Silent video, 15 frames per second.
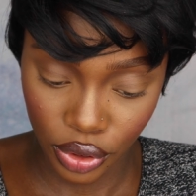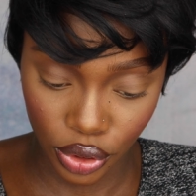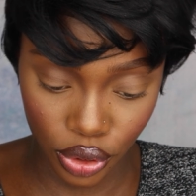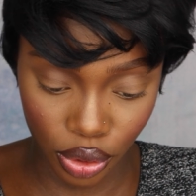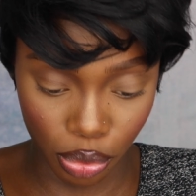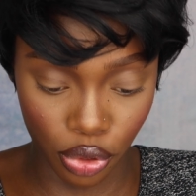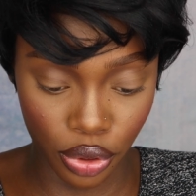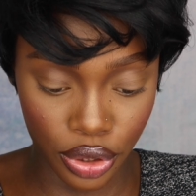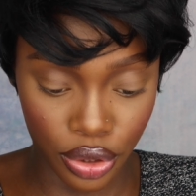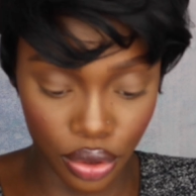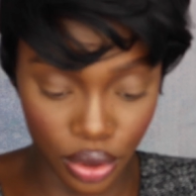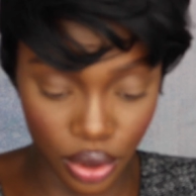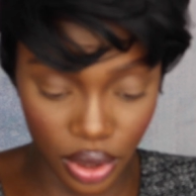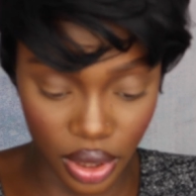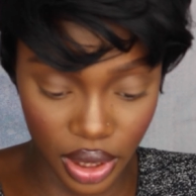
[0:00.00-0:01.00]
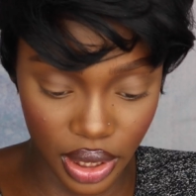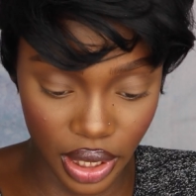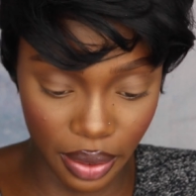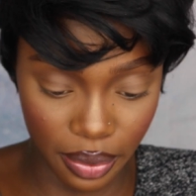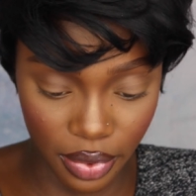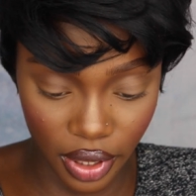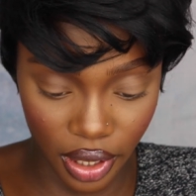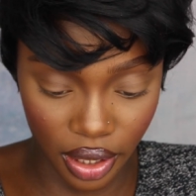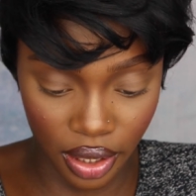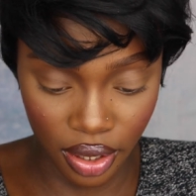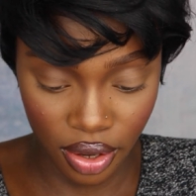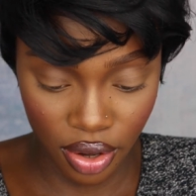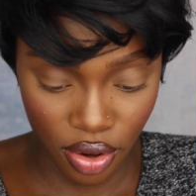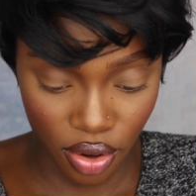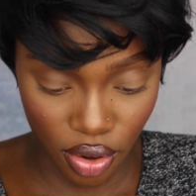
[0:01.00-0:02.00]
So I'm going to do the same
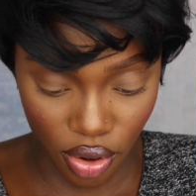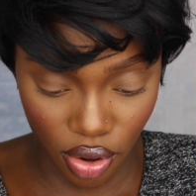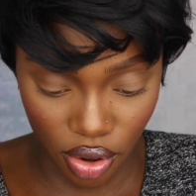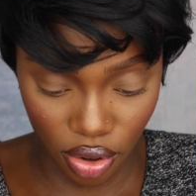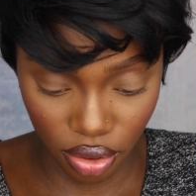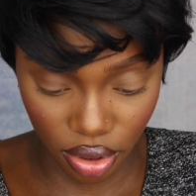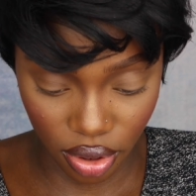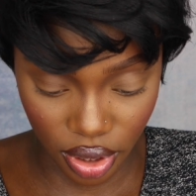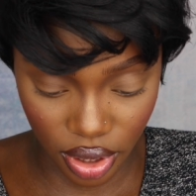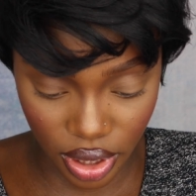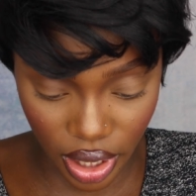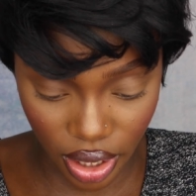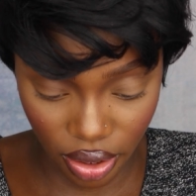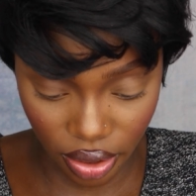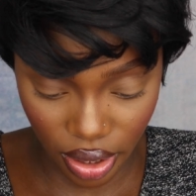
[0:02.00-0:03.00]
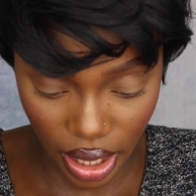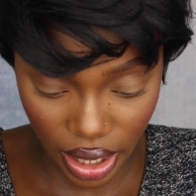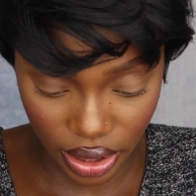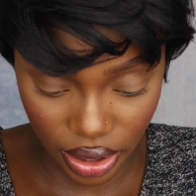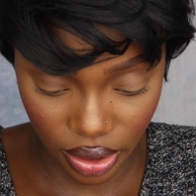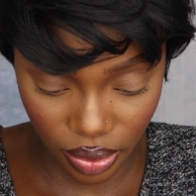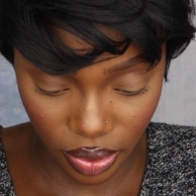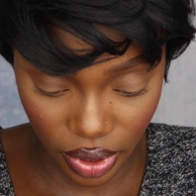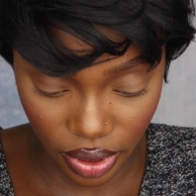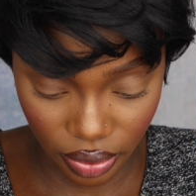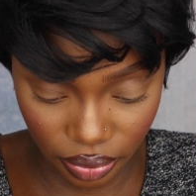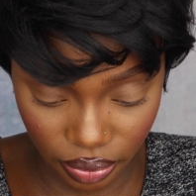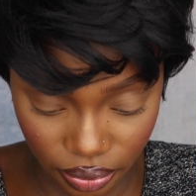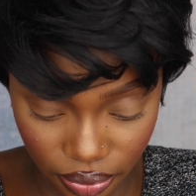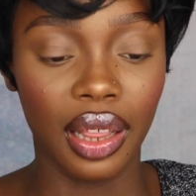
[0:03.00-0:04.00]
thing on the second lash as well.
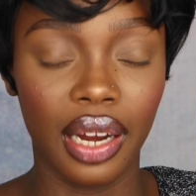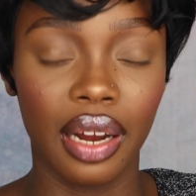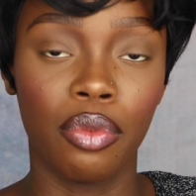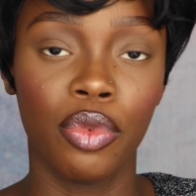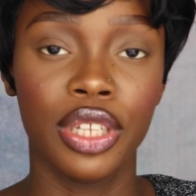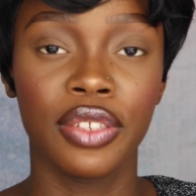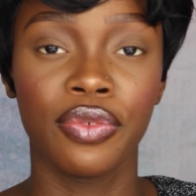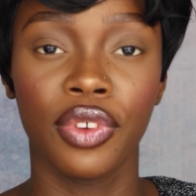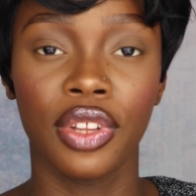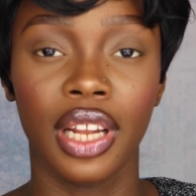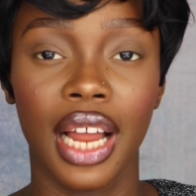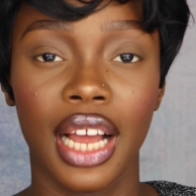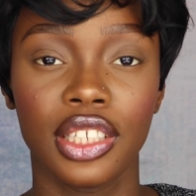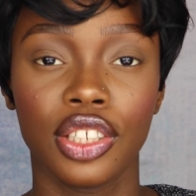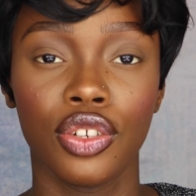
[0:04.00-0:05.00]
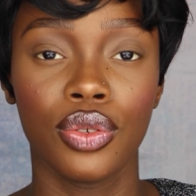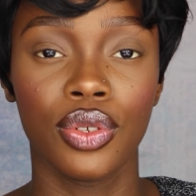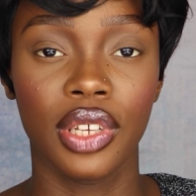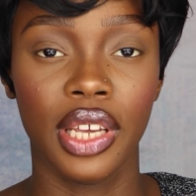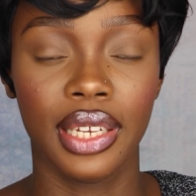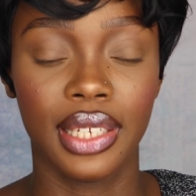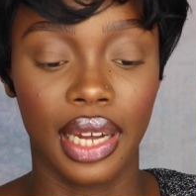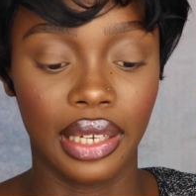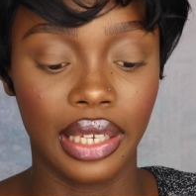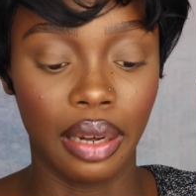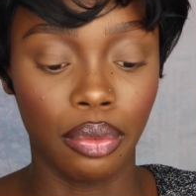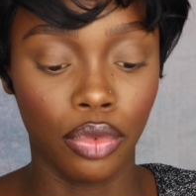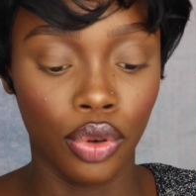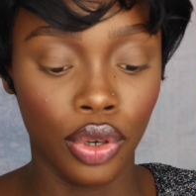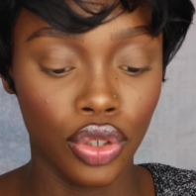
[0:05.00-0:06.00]
Now that I'm waiting for the lash glue to get tacky,
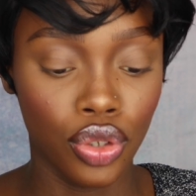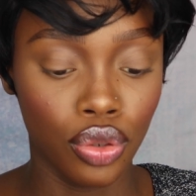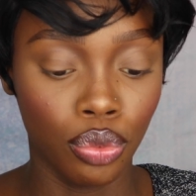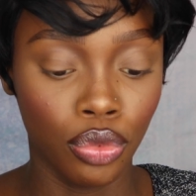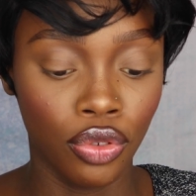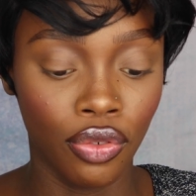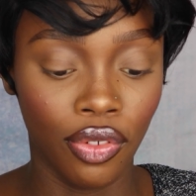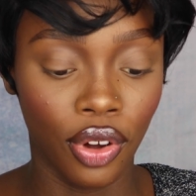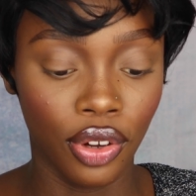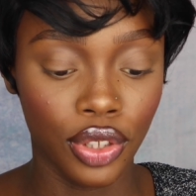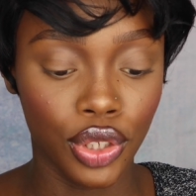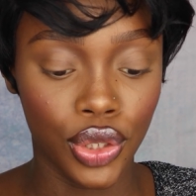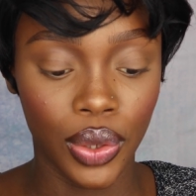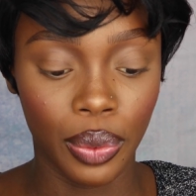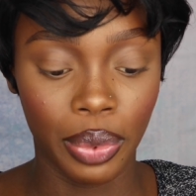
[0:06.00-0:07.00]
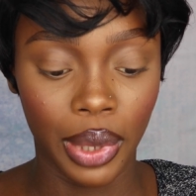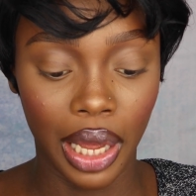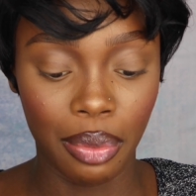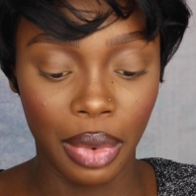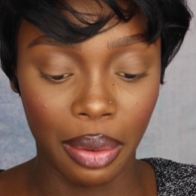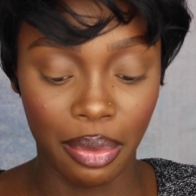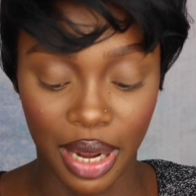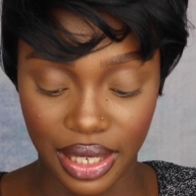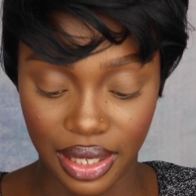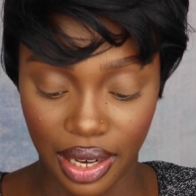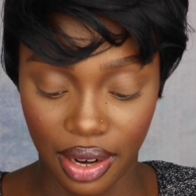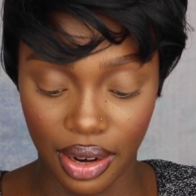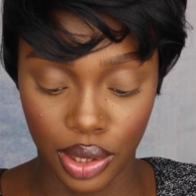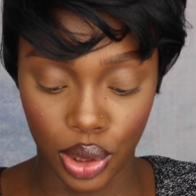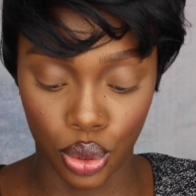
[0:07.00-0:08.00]
I'm going to move on to apply my
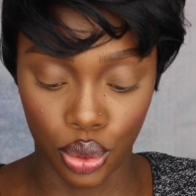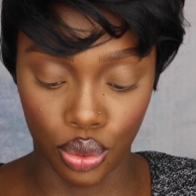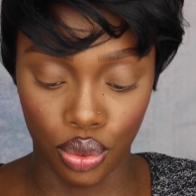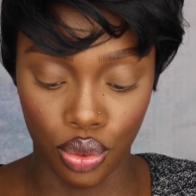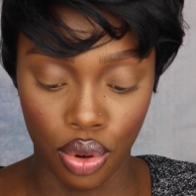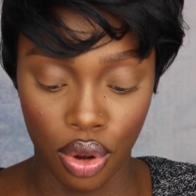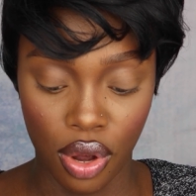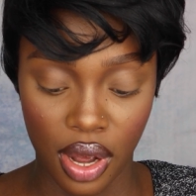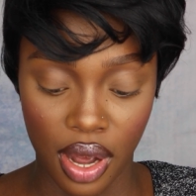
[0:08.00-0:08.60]
mascara to